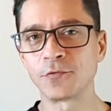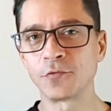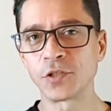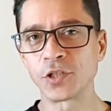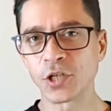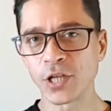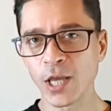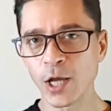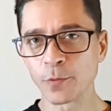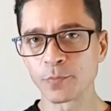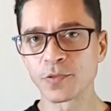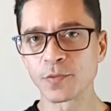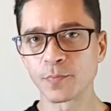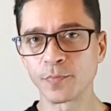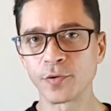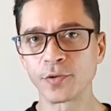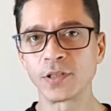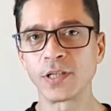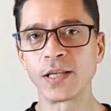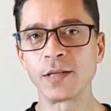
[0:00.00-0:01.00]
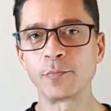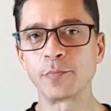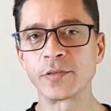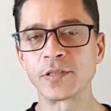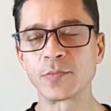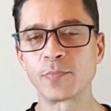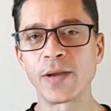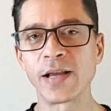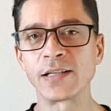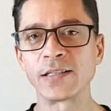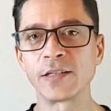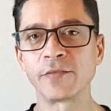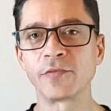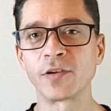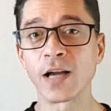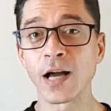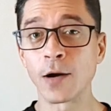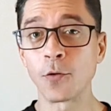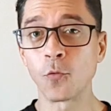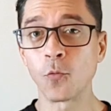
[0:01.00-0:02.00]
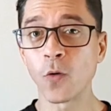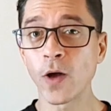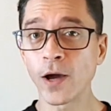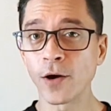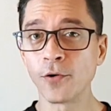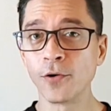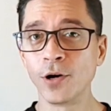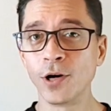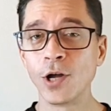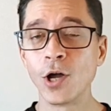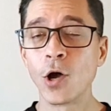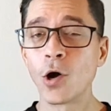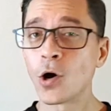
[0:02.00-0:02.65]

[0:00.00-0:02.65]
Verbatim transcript: which helps put in perspective how well